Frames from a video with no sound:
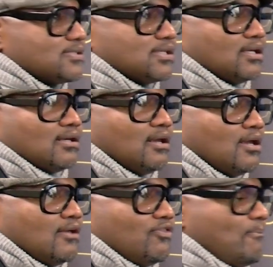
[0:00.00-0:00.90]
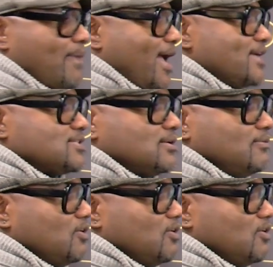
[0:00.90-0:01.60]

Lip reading: seeing the mass